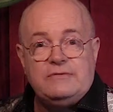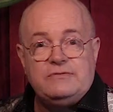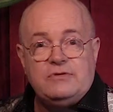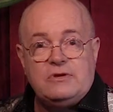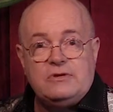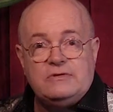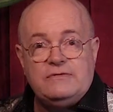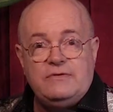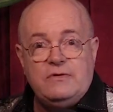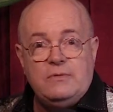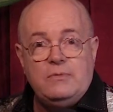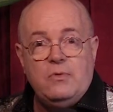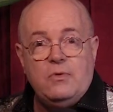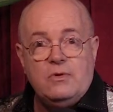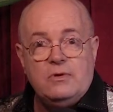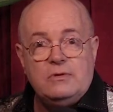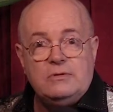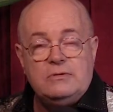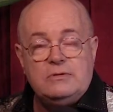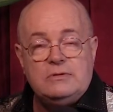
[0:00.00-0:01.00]
one of Charles
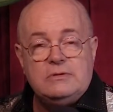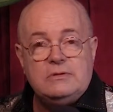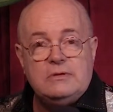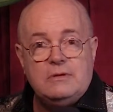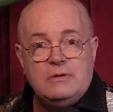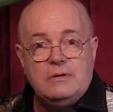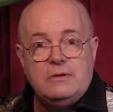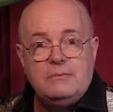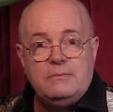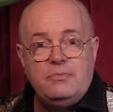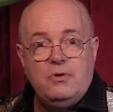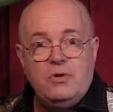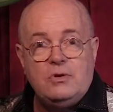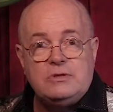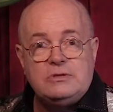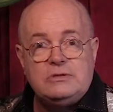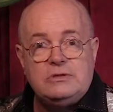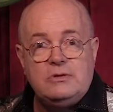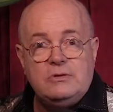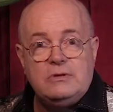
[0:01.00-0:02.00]
Fillmore's
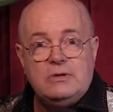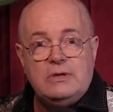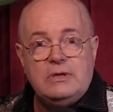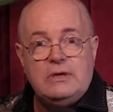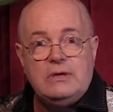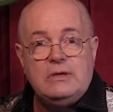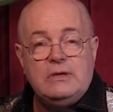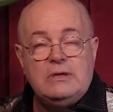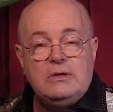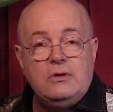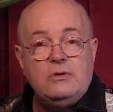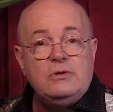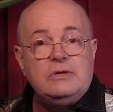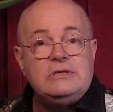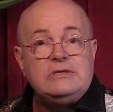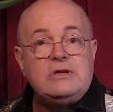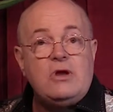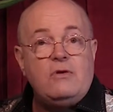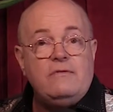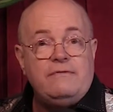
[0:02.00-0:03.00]
books,
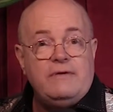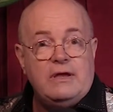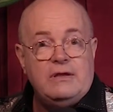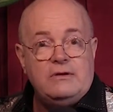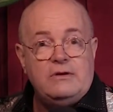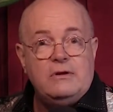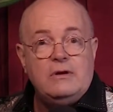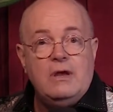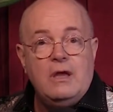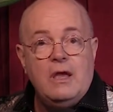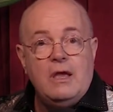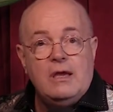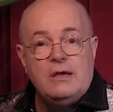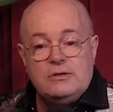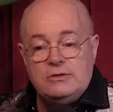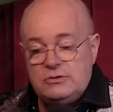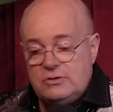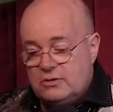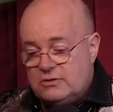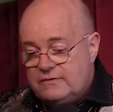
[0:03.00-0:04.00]
Unity's co-founder,
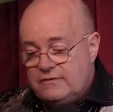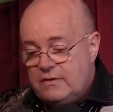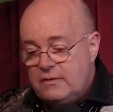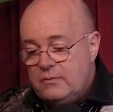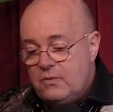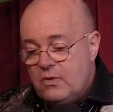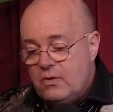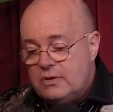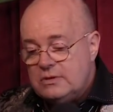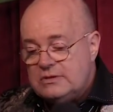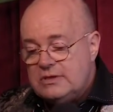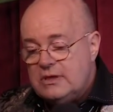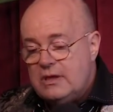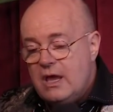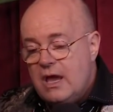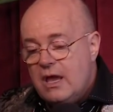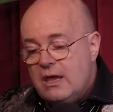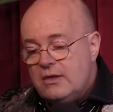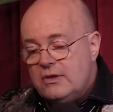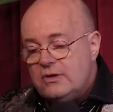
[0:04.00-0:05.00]
Charles Fillmore, and
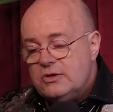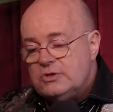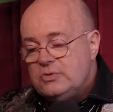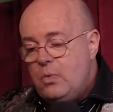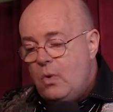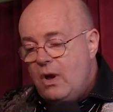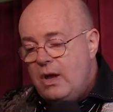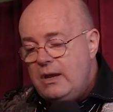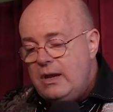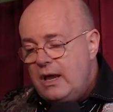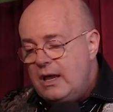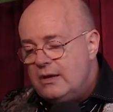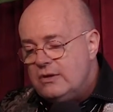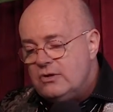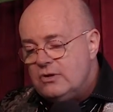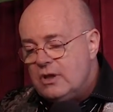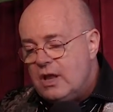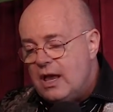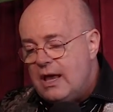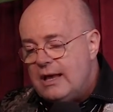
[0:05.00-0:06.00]
said, there is one
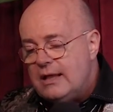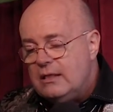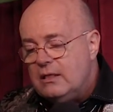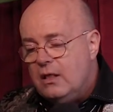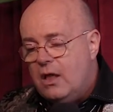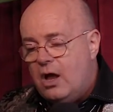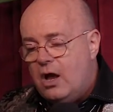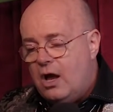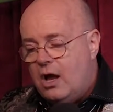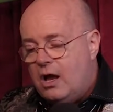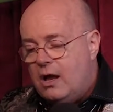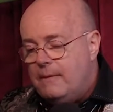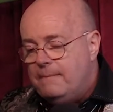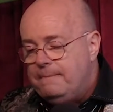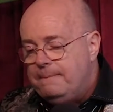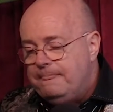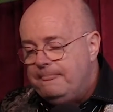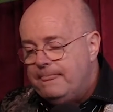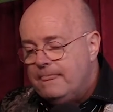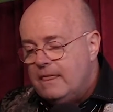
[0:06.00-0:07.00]
underlying law.
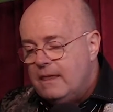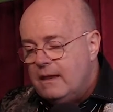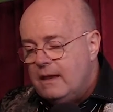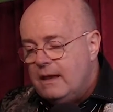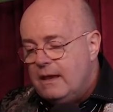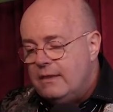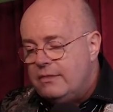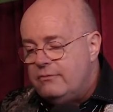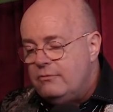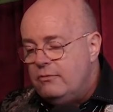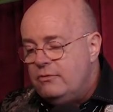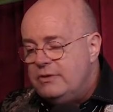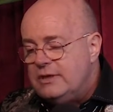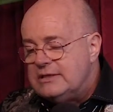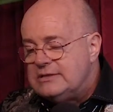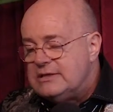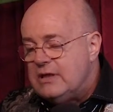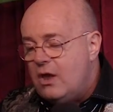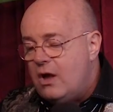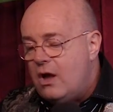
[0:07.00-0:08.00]
And through
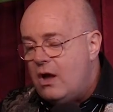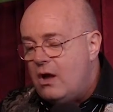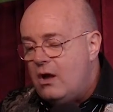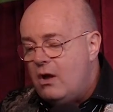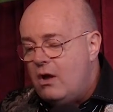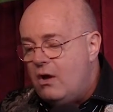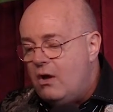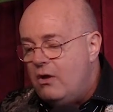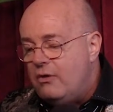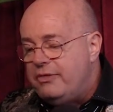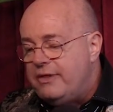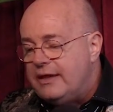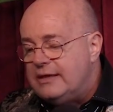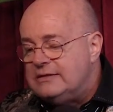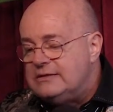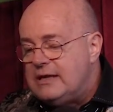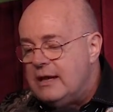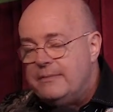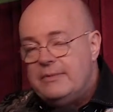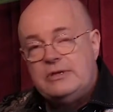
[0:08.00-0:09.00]
this law, all
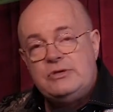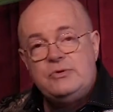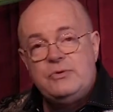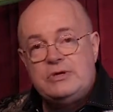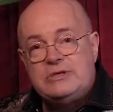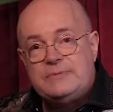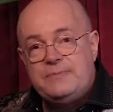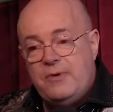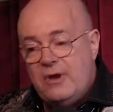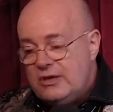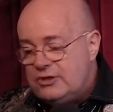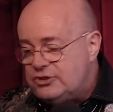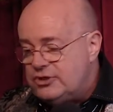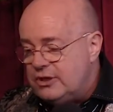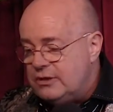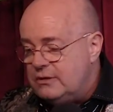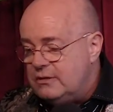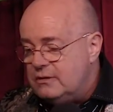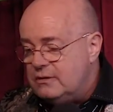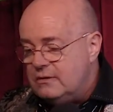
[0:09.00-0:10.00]
things come into
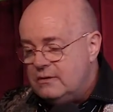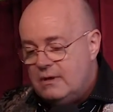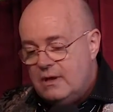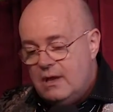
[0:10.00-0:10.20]
expression.